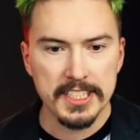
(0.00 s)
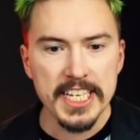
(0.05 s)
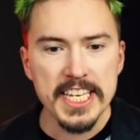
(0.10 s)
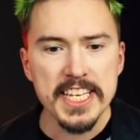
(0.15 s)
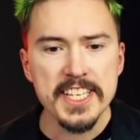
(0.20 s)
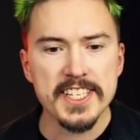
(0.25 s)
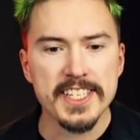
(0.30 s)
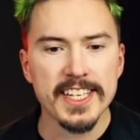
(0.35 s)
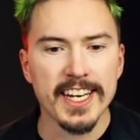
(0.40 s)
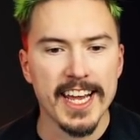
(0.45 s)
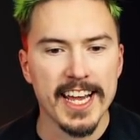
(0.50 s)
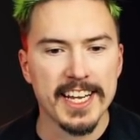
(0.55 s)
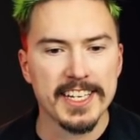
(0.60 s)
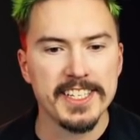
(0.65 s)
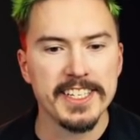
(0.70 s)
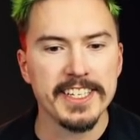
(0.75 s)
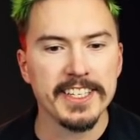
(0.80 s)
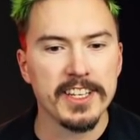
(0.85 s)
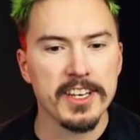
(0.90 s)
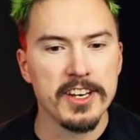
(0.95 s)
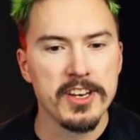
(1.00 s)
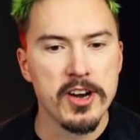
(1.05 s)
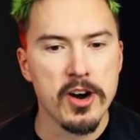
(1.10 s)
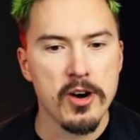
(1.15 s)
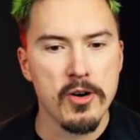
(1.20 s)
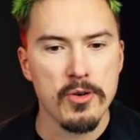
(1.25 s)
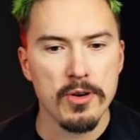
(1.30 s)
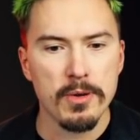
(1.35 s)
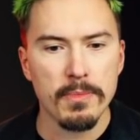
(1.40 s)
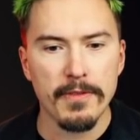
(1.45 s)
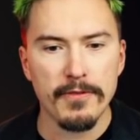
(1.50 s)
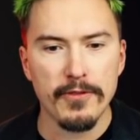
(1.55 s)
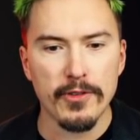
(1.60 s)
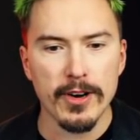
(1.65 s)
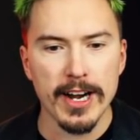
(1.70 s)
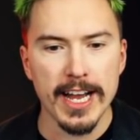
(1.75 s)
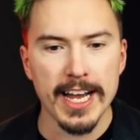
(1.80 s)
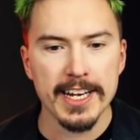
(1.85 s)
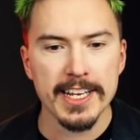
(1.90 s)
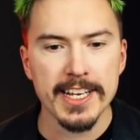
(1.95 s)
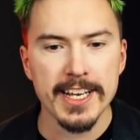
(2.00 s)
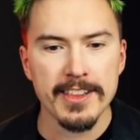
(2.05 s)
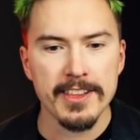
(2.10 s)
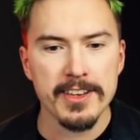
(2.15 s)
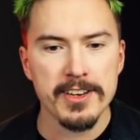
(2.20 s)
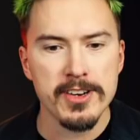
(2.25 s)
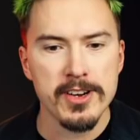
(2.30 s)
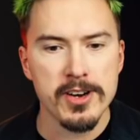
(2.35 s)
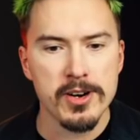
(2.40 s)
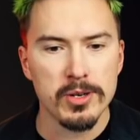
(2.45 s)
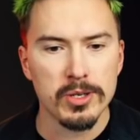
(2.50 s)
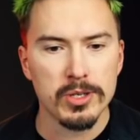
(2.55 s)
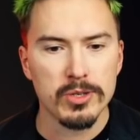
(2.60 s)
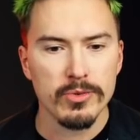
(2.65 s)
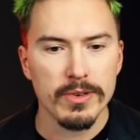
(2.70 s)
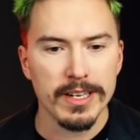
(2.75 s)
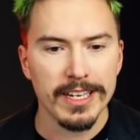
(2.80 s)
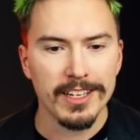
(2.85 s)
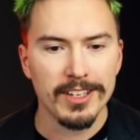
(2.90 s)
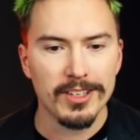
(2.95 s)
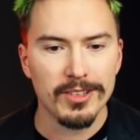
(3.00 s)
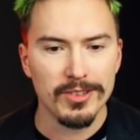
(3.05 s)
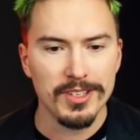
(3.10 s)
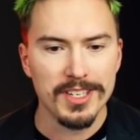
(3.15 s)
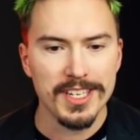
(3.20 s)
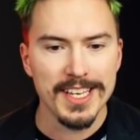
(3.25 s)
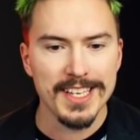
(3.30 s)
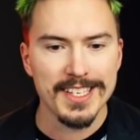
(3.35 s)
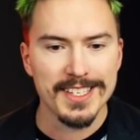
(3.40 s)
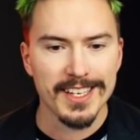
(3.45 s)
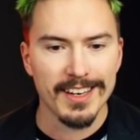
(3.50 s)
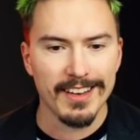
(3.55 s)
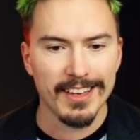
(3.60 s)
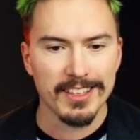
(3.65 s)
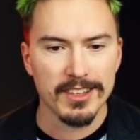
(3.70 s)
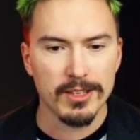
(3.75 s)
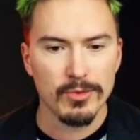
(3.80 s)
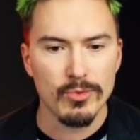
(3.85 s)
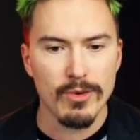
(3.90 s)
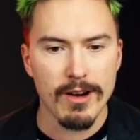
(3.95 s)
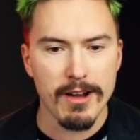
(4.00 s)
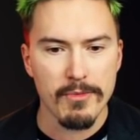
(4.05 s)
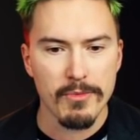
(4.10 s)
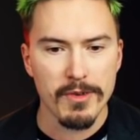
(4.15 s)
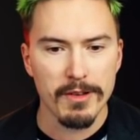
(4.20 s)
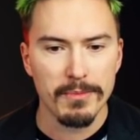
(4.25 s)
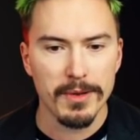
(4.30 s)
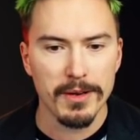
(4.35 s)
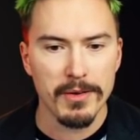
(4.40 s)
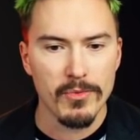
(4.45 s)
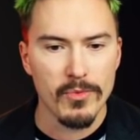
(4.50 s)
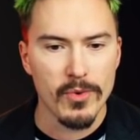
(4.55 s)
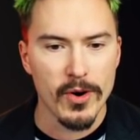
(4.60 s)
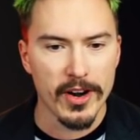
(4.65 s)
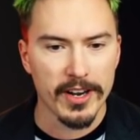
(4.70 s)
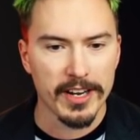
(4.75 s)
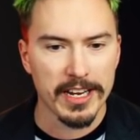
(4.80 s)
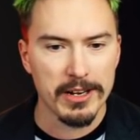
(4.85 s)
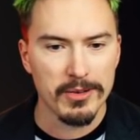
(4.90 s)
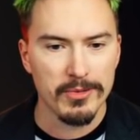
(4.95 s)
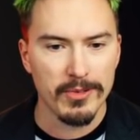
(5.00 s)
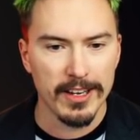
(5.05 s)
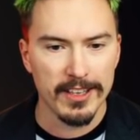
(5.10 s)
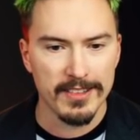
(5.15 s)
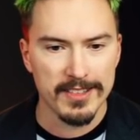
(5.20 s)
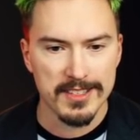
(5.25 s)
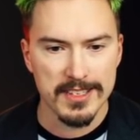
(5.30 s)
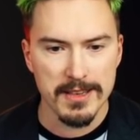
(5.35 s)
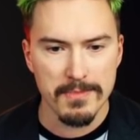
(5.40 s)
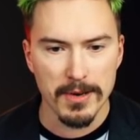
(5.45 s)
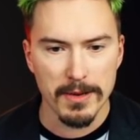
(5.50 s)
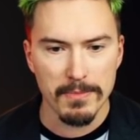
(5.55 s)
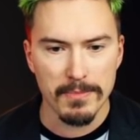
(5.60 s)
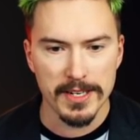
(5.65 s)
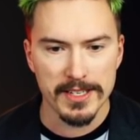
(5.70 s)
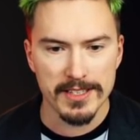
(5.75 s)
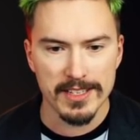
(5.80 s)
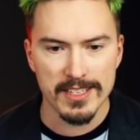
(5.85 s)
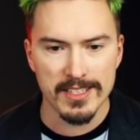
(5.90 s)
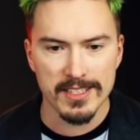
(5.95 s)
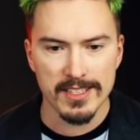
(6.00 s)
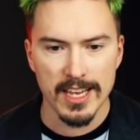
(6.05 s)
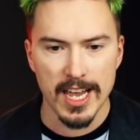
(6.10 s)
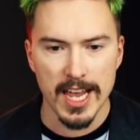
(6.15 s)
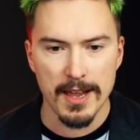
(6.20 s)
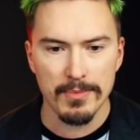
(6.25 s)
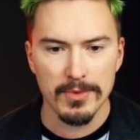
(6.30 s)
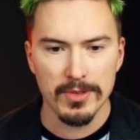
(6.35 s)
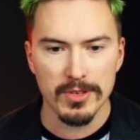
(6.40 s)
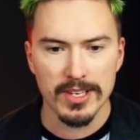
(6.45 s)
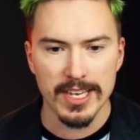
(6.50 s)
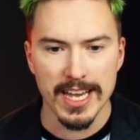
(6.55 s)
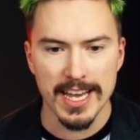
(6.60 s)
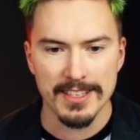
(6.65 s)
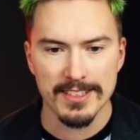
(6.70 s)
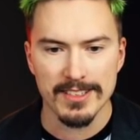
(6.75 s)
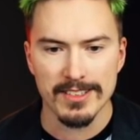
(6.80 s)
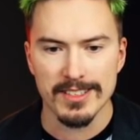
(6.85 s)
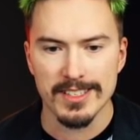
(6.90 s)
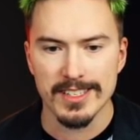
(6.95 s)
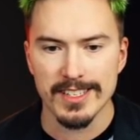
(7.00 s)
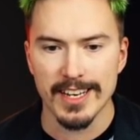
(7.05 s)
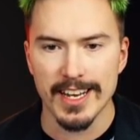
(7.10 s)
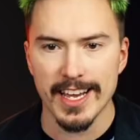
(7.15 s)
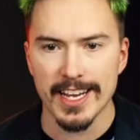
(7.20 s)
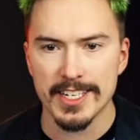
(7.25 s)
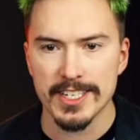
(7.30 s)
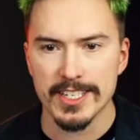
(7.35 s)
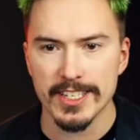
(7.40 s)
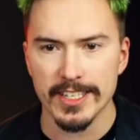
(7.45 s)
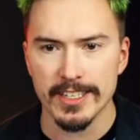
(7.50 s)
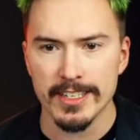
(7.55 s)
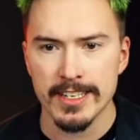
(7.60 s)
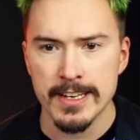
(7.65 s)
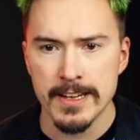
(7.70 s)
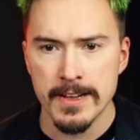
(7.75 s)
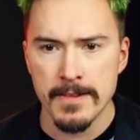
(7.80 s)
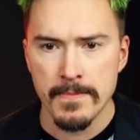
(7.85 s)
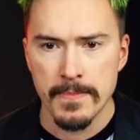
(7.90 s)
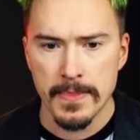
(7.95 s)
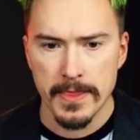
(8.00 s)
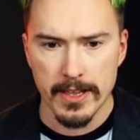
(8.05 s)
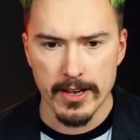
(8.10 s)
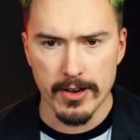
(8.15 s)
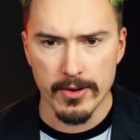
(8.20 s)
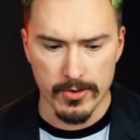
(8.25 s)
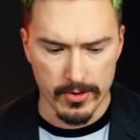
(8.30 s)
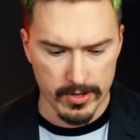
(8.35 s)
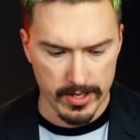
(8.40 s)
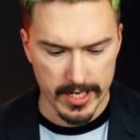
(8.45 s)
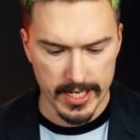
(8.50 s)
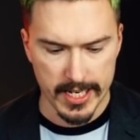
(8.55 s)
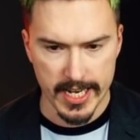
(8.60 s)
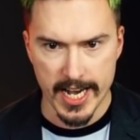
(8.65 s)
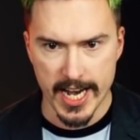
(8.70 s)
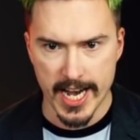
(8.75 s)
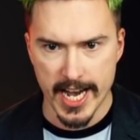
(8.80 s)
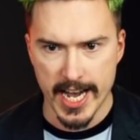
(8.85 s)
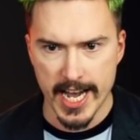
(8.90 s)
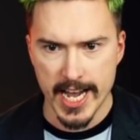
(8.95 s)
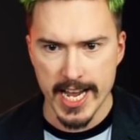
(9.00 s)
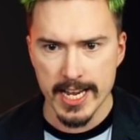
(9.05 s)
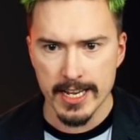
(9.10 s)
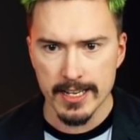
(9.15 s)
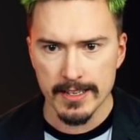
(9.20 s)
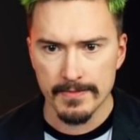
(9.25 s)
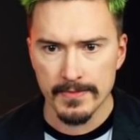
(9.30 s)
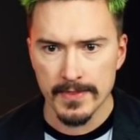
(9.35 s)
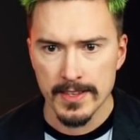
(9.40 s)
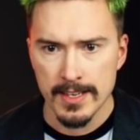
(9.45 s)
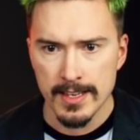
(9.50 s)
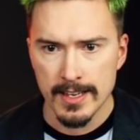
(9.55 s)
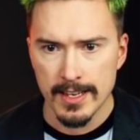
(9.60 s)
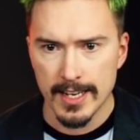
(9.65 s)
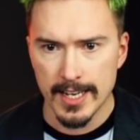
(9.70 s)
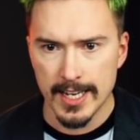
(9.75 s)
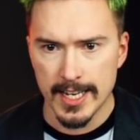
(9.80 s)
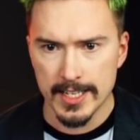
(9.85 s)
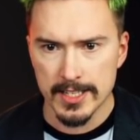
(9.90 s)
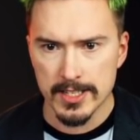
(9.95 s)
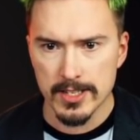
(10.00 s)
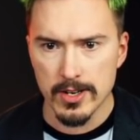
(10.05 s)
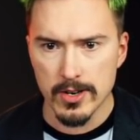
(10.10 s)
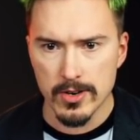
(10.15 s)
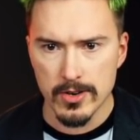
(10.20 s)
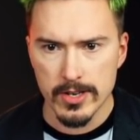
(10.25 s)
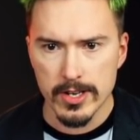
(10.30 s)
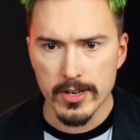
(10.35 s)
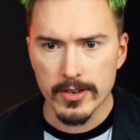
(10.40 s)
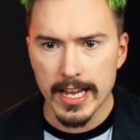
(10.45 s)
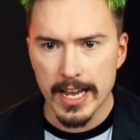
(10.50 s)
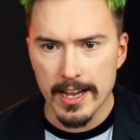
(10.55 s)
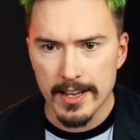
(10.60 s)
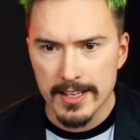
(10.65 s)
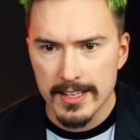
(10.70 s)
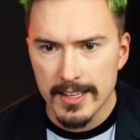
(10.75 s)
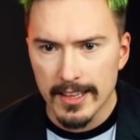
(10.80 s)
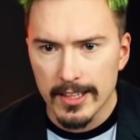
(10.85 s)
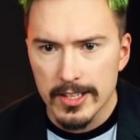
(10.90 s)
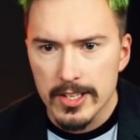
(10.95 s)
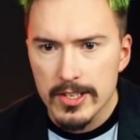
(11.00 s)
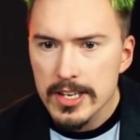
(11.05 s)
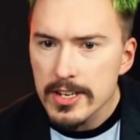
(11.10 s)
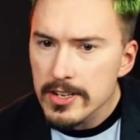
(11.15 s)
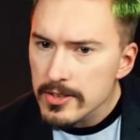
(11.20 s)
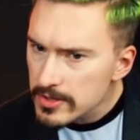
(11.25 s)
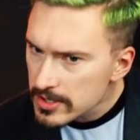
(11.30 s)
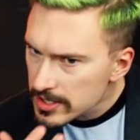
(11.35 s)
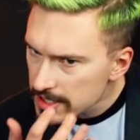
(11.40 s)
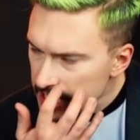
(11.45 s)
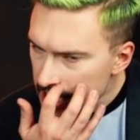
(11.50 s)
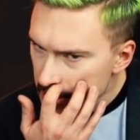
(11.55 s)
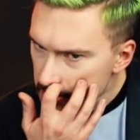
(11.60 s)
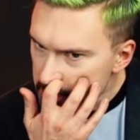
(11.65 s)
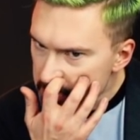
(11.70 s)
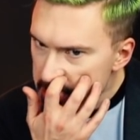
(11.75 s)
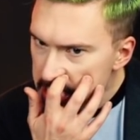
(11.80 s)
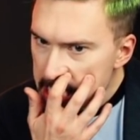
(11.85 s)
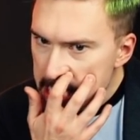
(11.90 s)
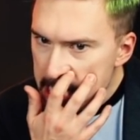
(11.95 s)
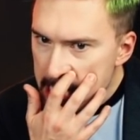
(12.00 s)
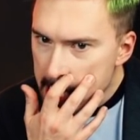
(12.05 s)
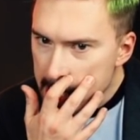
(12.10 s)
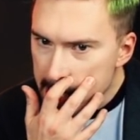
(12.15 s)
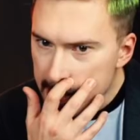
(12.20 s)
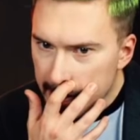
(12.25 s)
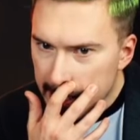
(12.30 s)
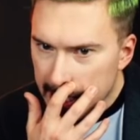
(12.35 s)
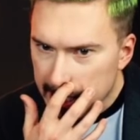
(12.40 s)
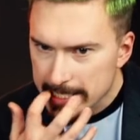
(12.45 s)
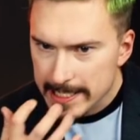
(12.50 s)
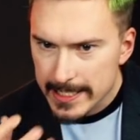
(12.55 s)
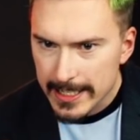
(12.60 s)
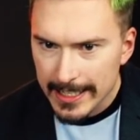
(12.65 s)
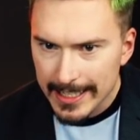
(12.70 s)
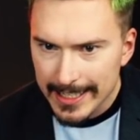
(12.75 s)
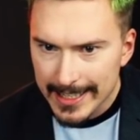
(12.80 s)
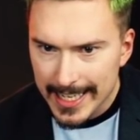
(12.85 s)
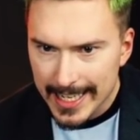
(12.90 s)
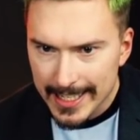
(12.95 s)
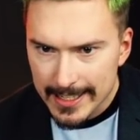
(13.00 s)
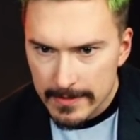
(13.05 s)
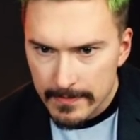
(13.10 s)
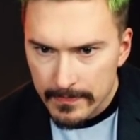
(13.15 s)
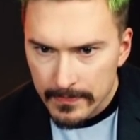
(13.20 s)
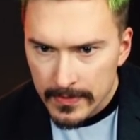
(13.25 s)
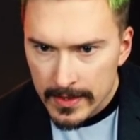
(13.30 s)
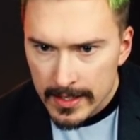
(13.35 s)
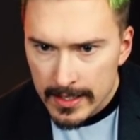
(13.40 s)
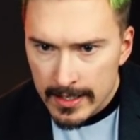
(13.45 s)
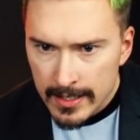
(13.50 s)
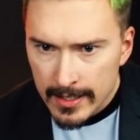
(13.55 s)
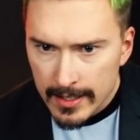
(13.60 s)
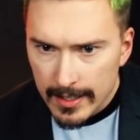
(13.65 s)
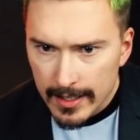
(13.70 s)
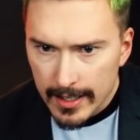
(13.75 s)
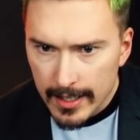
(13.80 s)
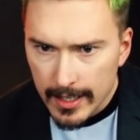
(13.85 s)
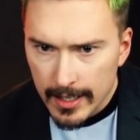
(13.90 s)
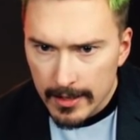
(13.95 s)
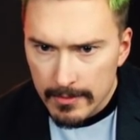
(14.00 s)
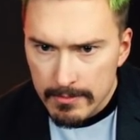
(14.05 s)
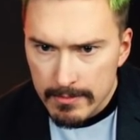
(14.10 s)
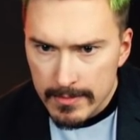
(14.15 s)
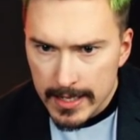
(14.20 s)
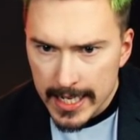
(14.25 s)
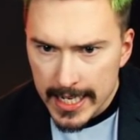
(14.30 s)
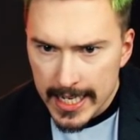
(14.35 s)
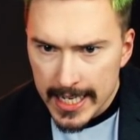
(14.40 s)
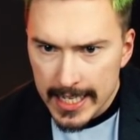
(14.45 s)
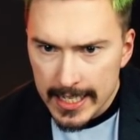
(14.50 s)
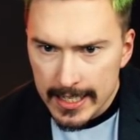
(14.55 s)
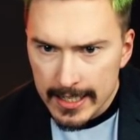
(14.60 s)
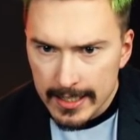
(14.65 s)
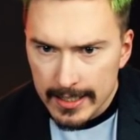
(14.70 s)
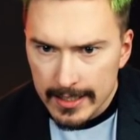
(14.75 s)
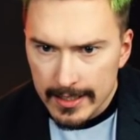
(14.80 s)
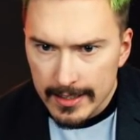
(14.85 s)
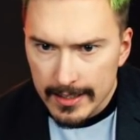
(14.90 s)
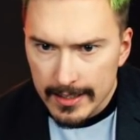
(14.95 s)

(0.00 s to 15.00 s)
Deselecting the node. Before adding other nodes, we need to deselect the one we've been working with. Simply press escape to cancel selection. Okay. Okay, you can now see here actually that the